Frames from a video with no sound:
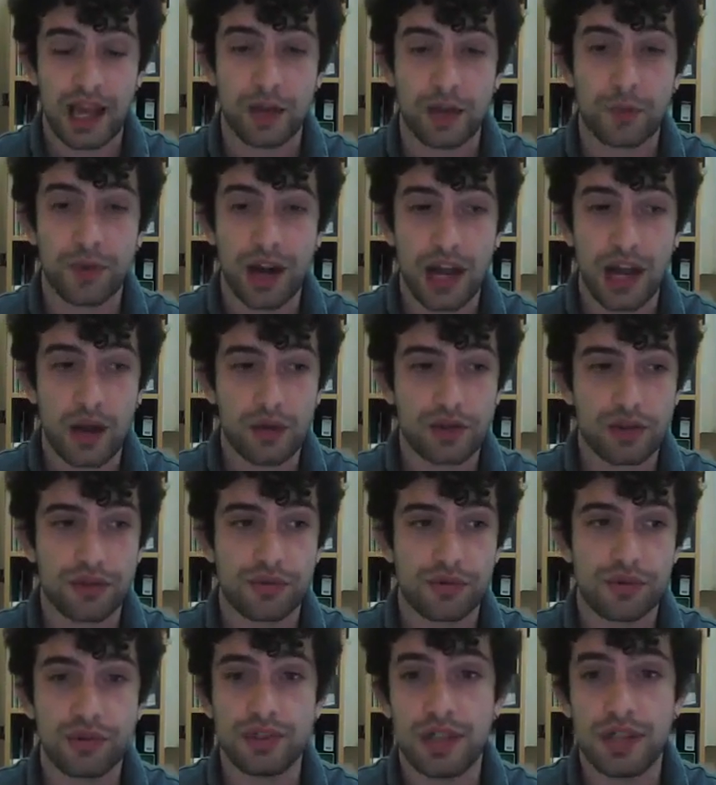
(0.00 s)
and
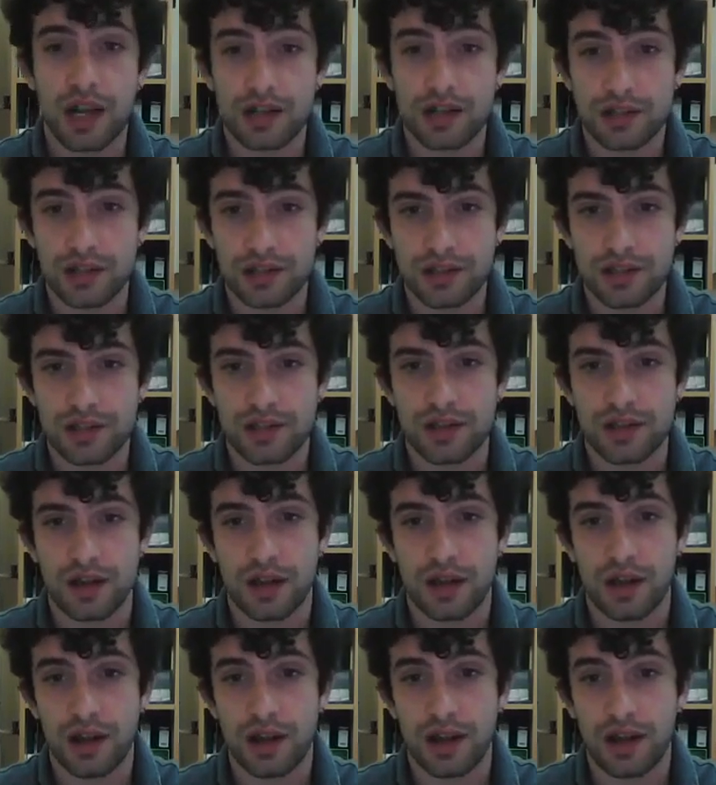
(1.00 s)
browse through dozens
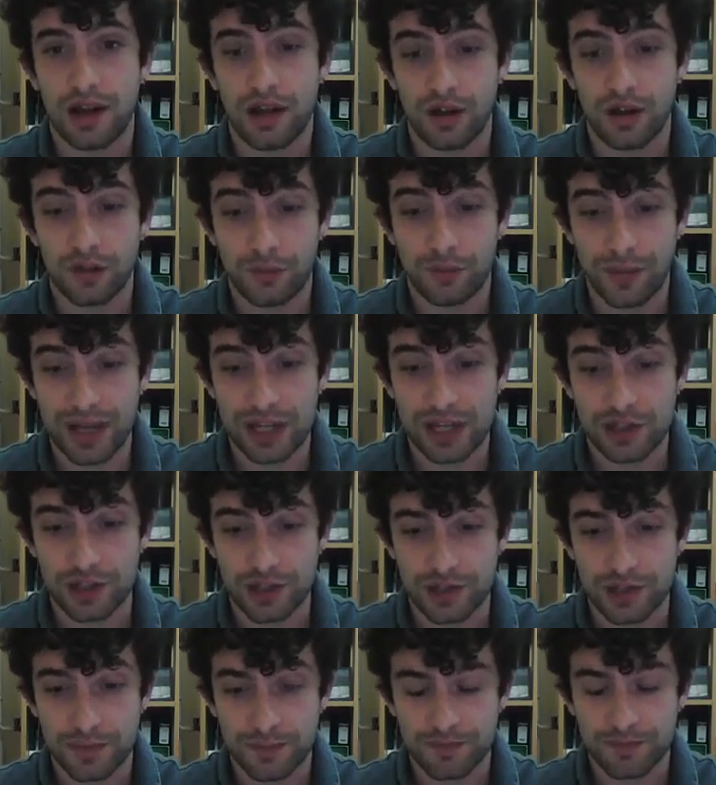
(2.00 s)
of
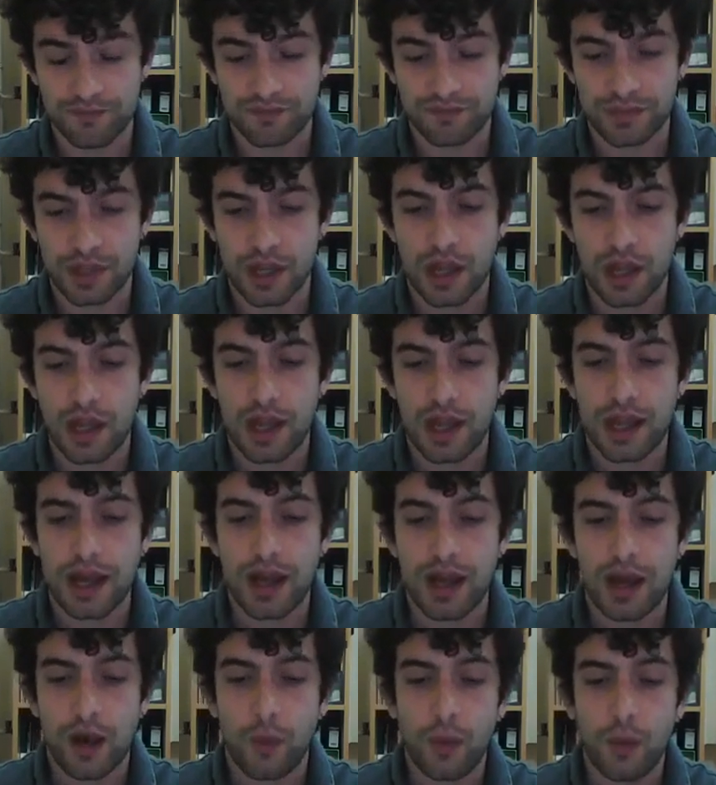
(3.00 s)
pages.
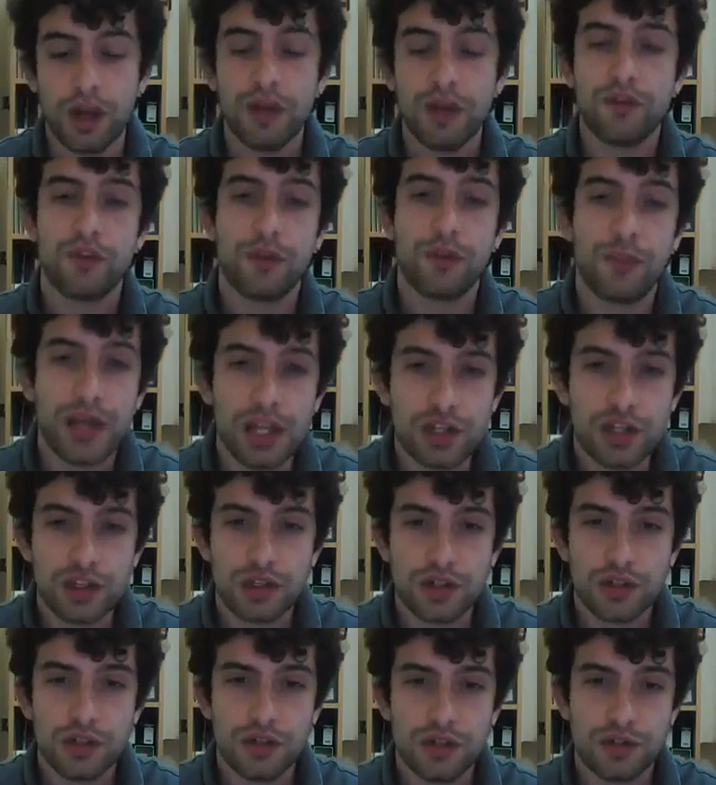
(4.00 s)
What
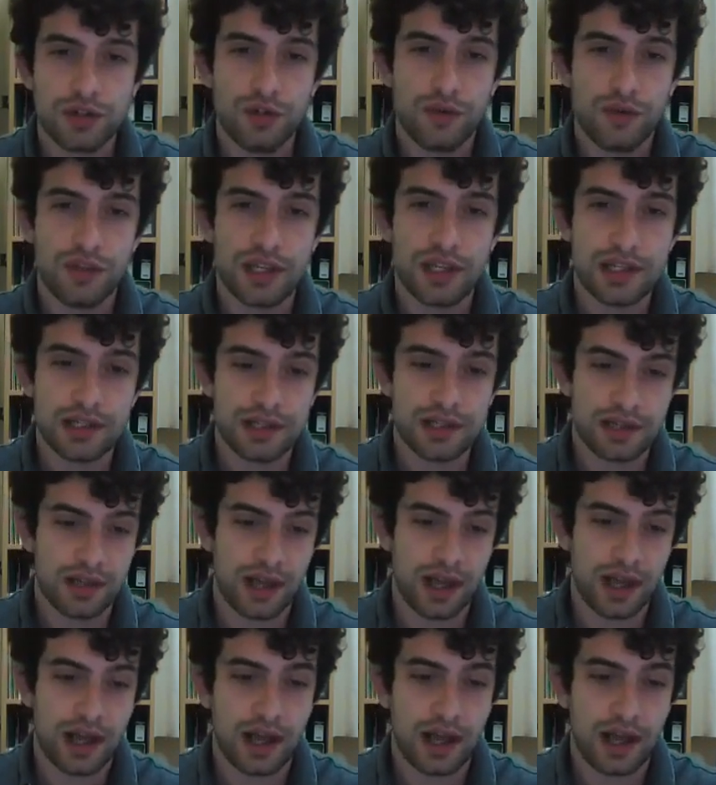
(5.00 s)
information do these
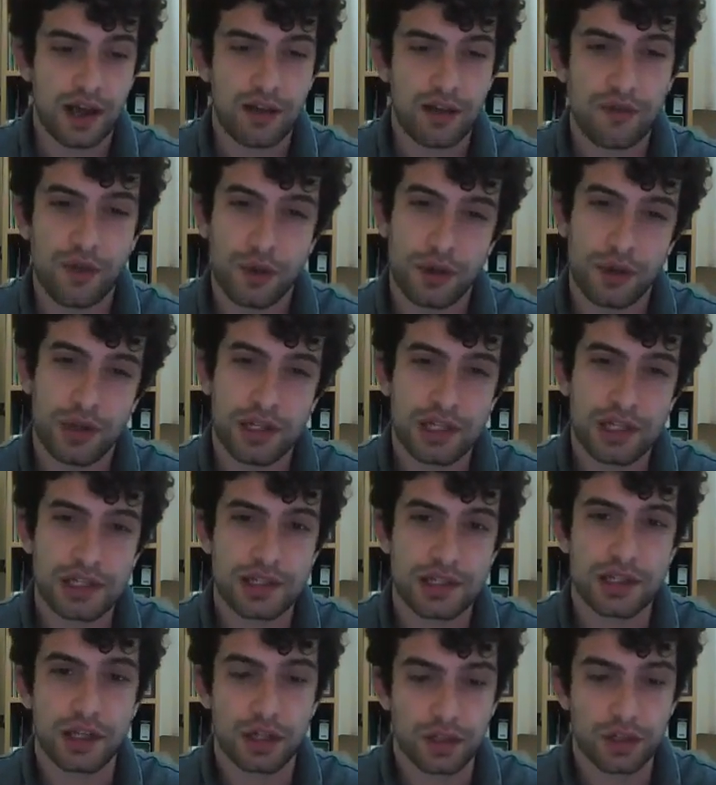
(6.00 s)
voter
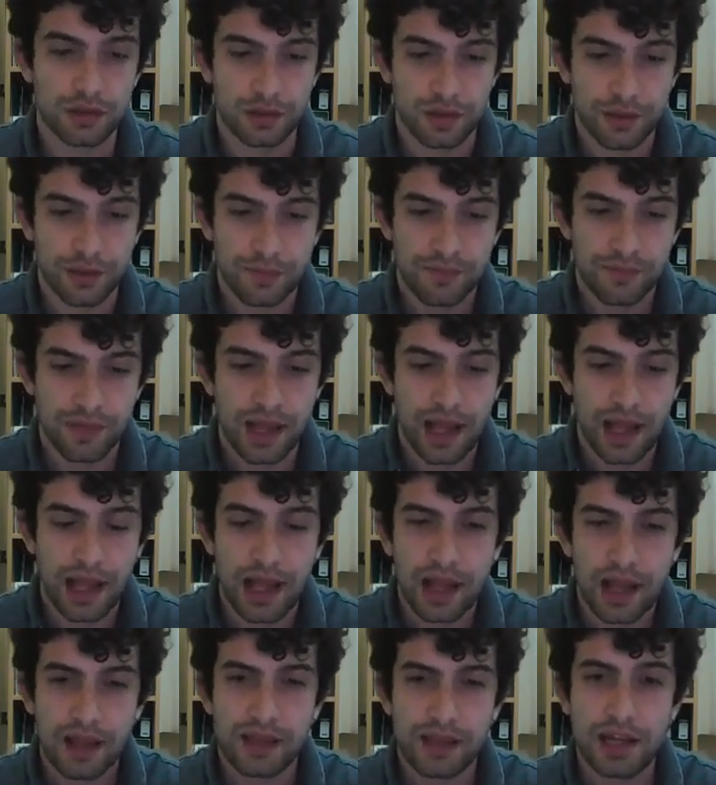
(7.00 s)
lists include?
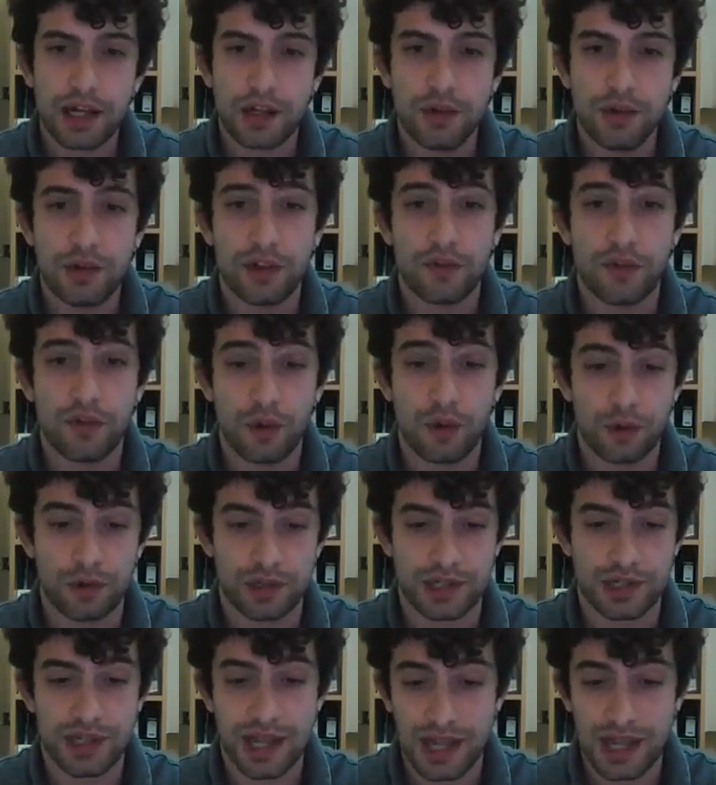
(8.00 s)
They include the
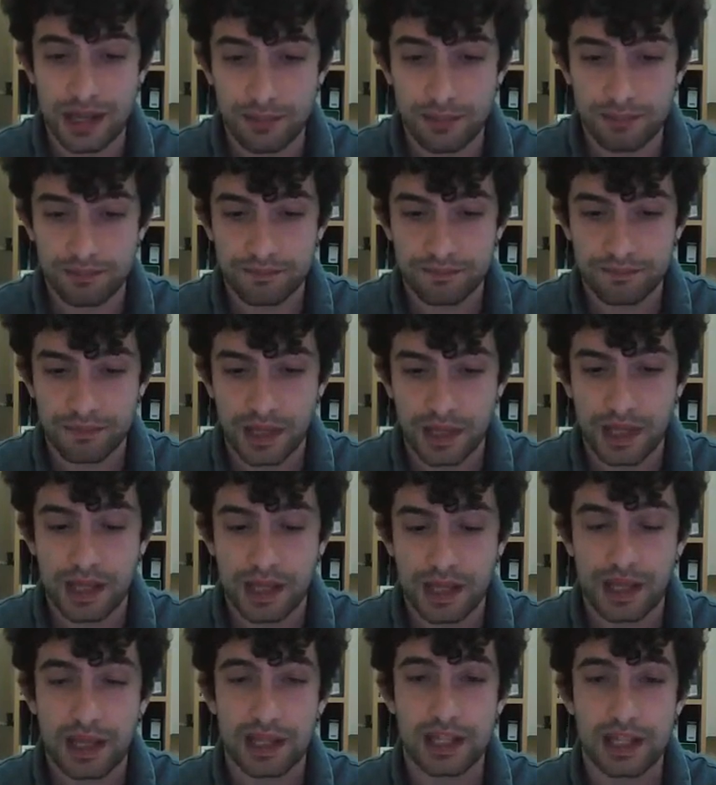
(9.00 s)
voter's name,
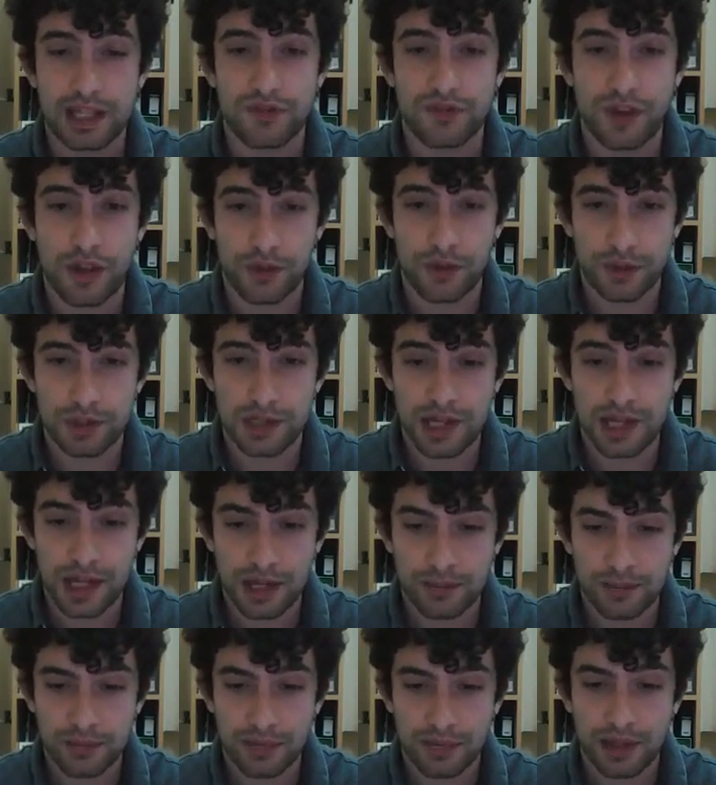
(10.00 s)
his father's
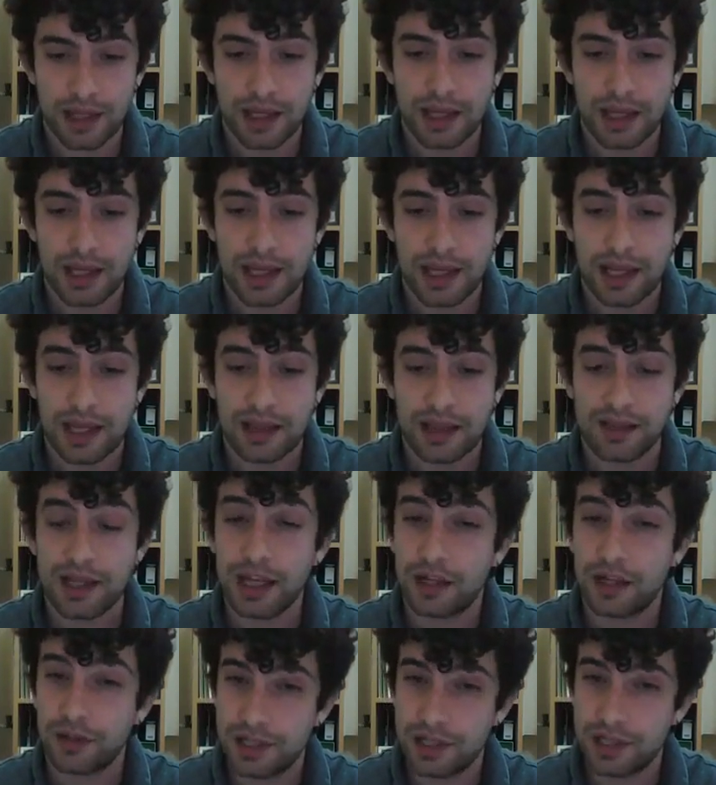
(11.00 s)
name,
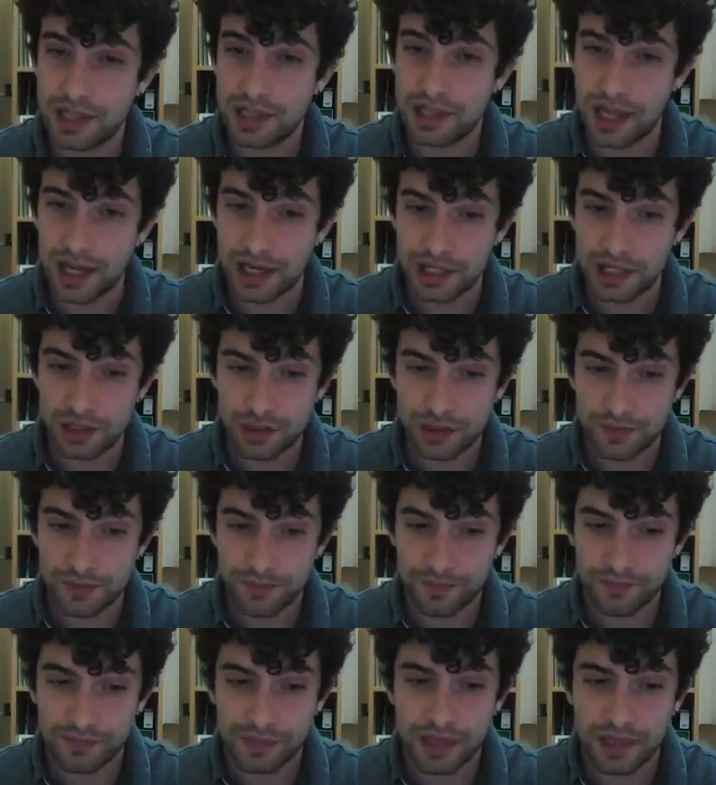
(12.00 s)
they include his
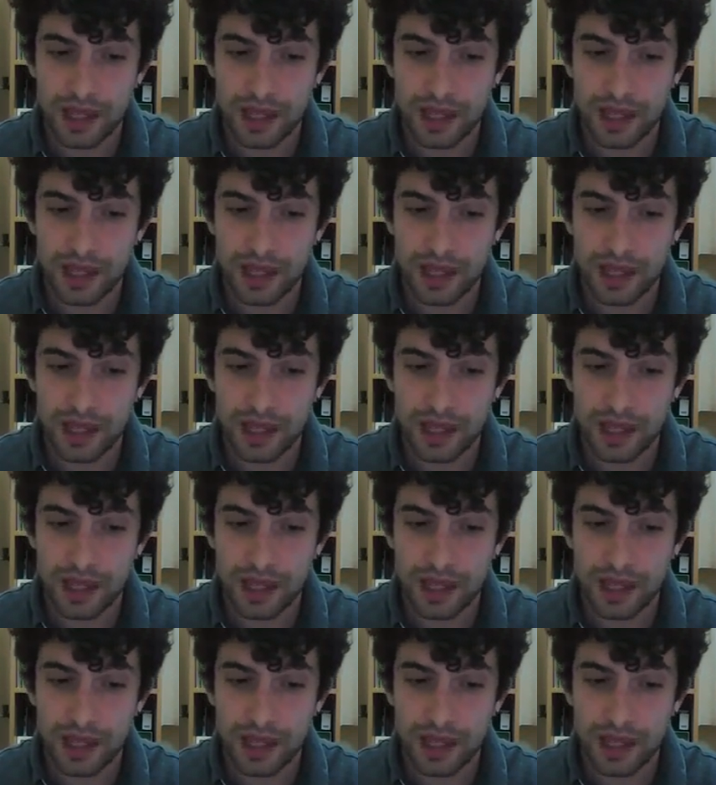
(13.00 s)
age,